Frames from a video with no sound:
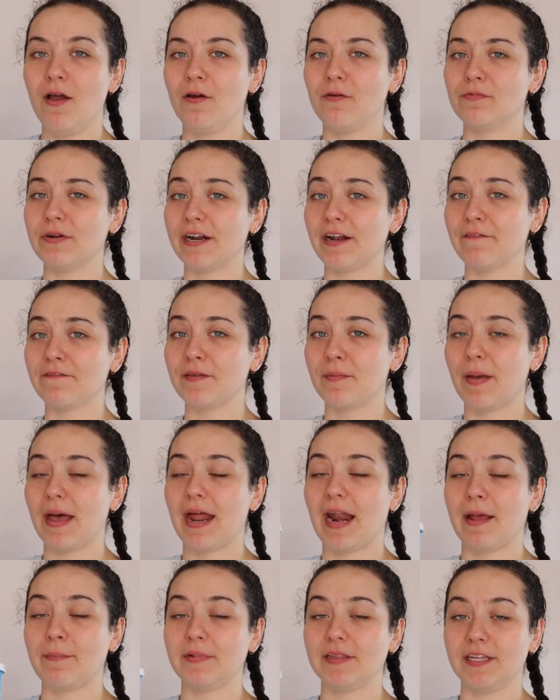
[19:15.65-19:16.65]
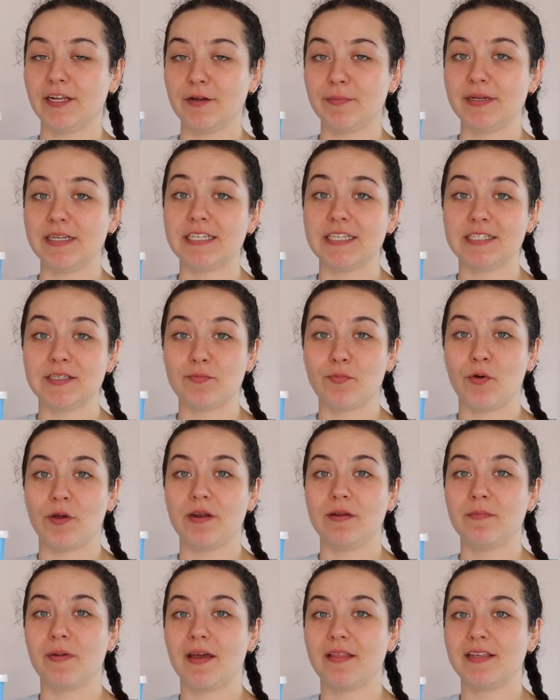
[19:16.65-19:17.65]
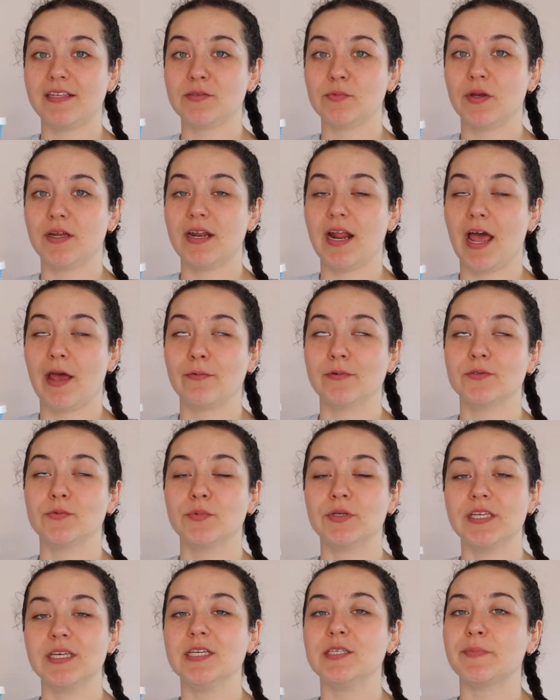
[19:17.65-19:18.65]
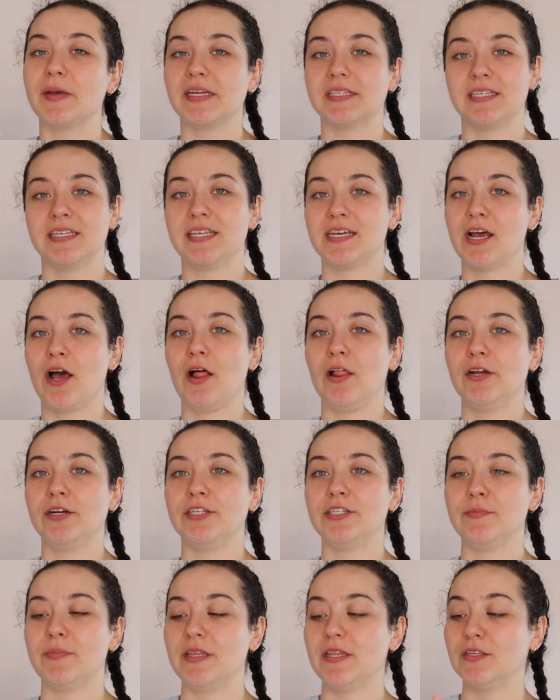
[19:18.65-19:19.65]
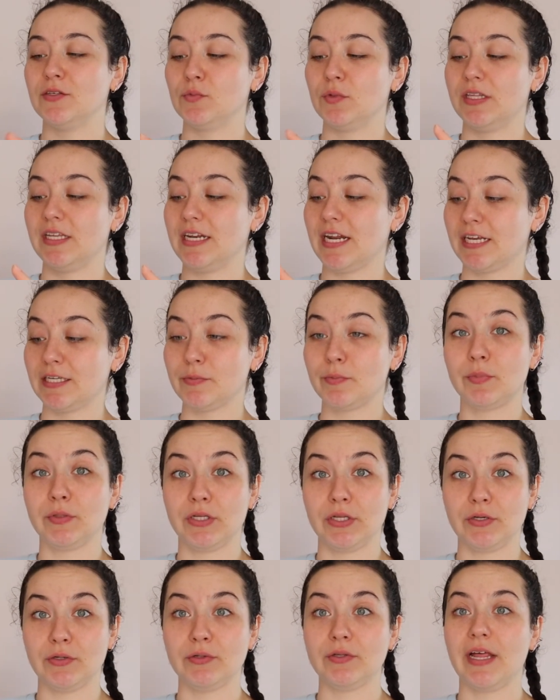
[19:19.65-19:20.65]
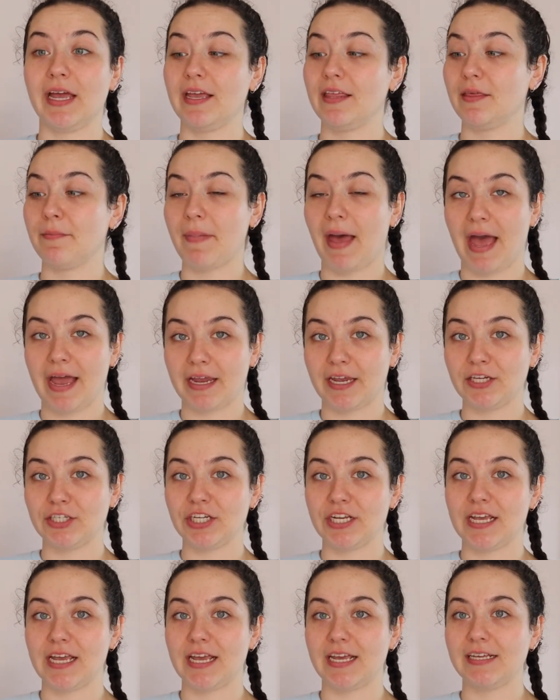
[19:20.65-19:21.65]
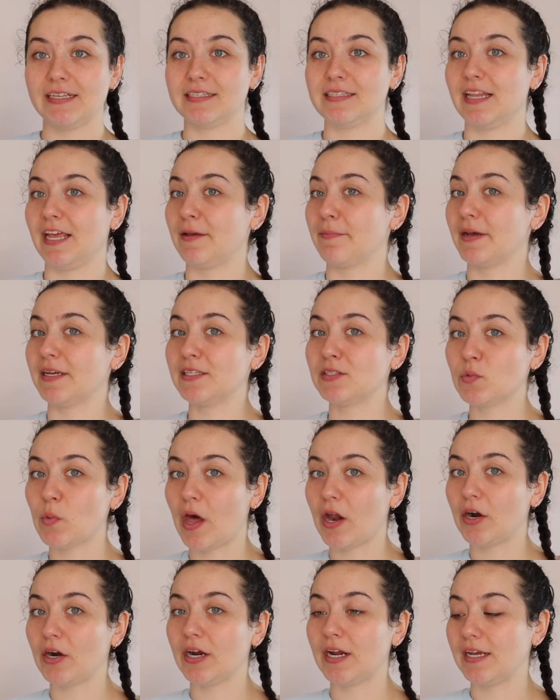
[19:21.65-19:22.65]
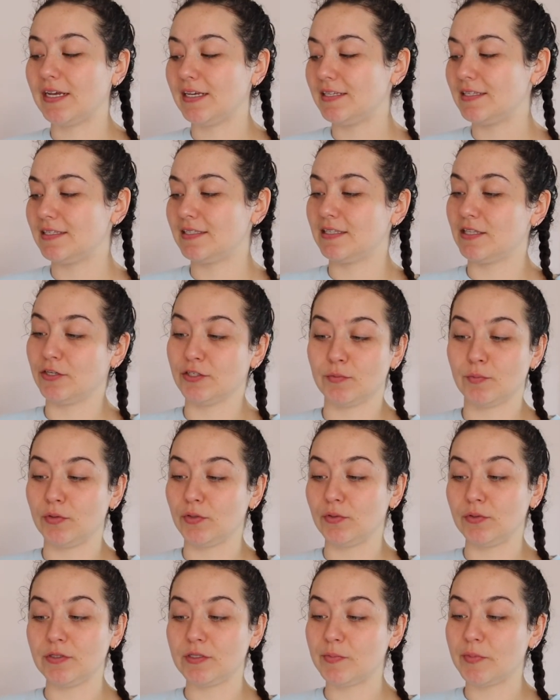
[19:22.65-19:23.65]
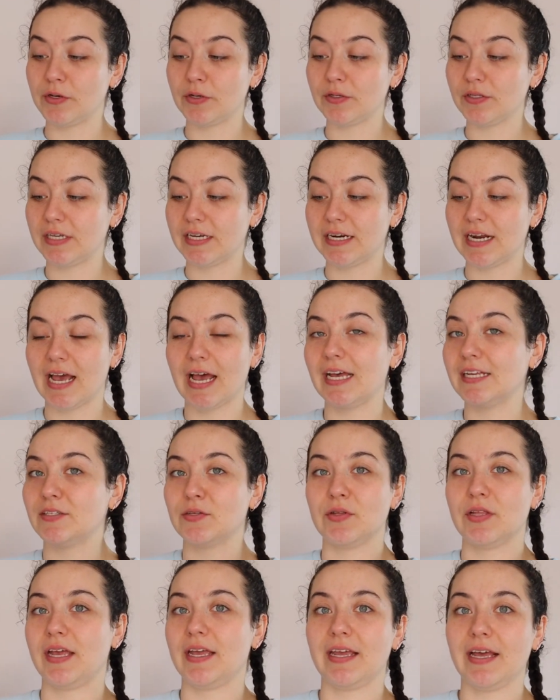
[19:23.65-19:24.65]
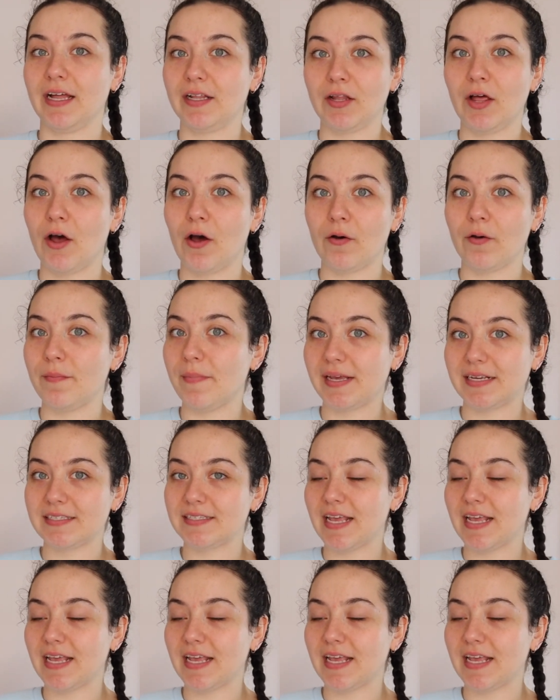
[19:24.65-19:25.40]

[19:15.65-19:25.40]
Right off the bat, I'm a little bit disappointed by this one. I was really expecting the color to be this really nice blue, like the packaging is, like my sweater is. There's blue spirulina, so like, hello, it makes